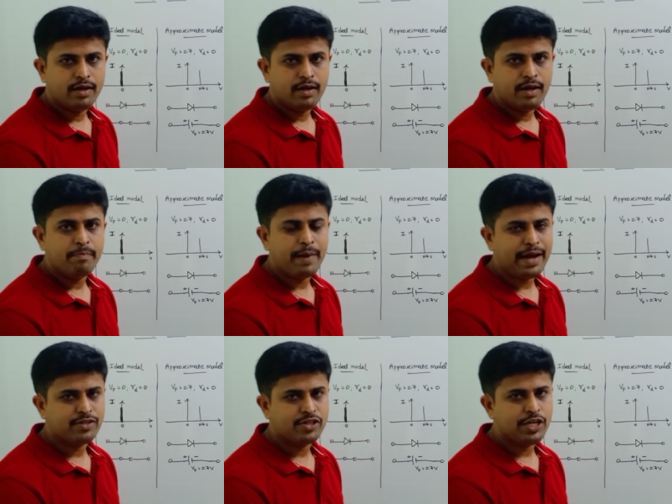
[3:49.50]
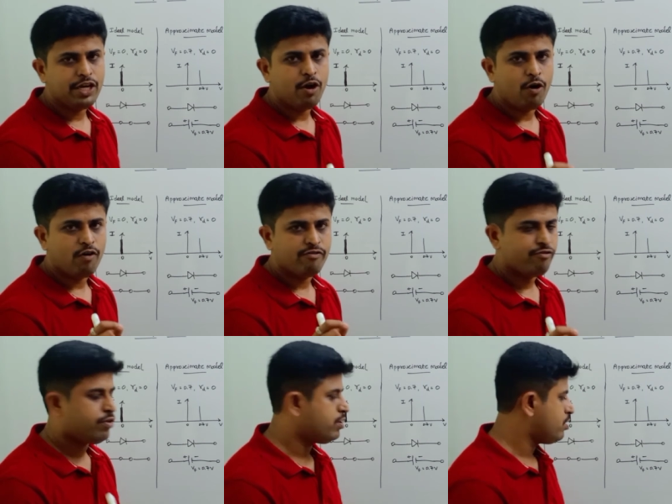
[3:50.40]
a battery of
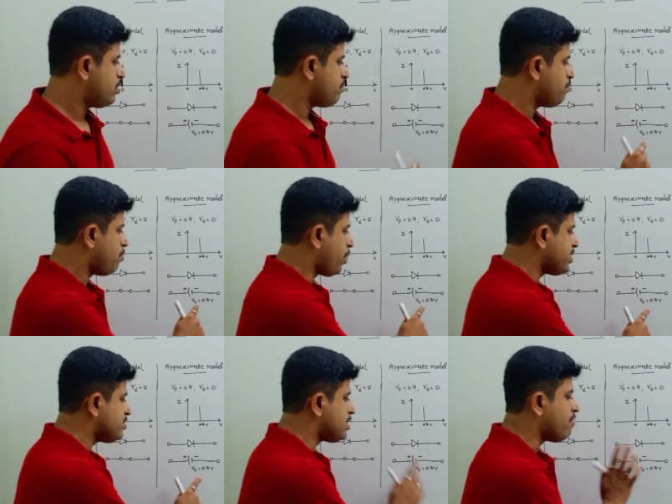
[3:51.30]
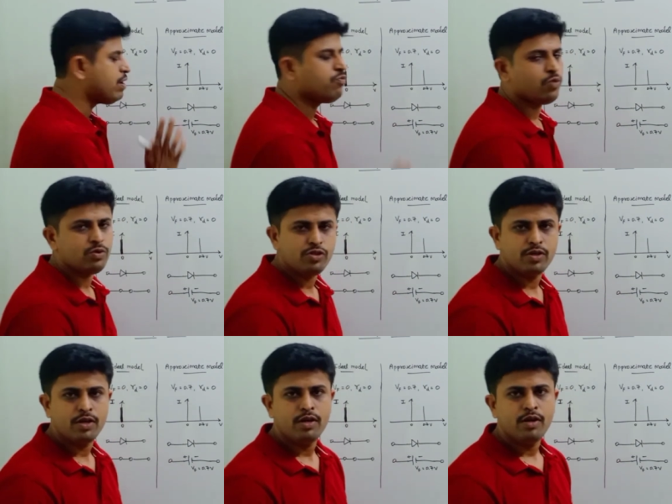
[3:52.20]
0.7
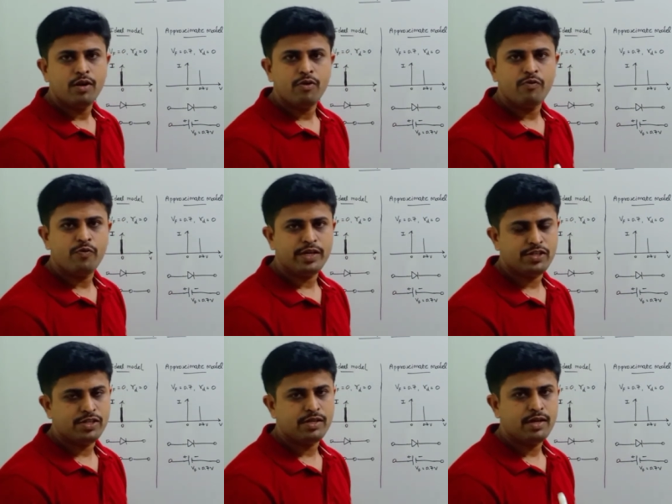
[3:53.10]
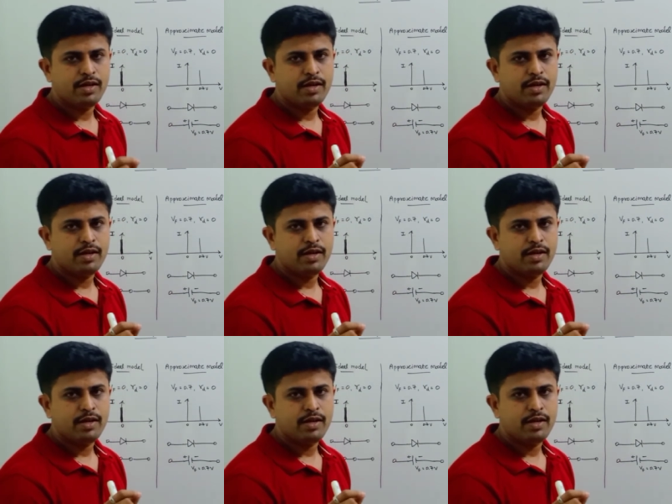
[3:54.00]
volts, which